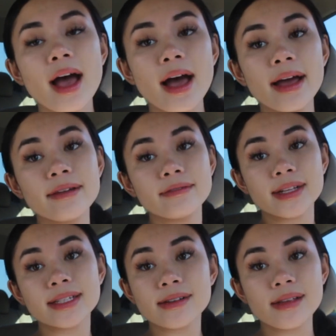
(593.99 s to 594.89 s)
I
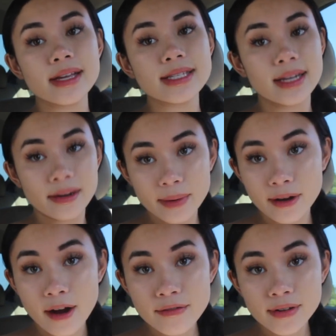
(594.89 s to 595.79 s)
really don't like sitting in my
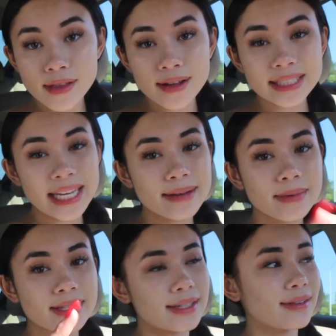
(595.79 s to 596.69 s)
car for a long
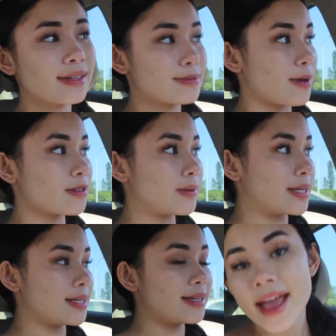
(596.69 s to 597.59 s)
time because I don't like small
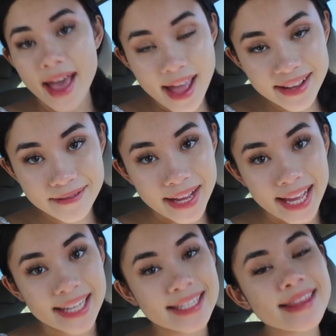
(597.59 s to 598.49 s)
spaces.
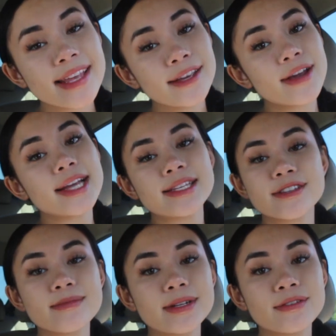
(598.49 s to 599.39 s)
Anyways, thank you guys
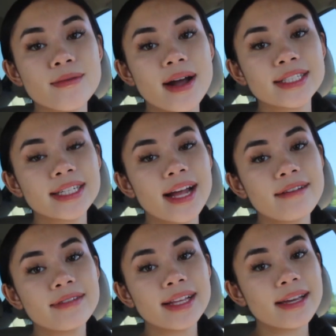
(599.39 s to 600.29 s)
so much for watching.
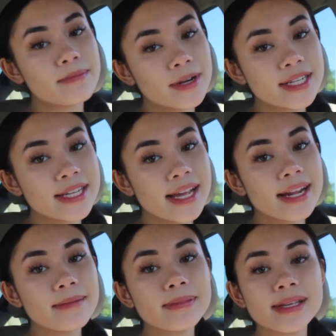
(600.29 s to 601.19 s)
I really appreciate it.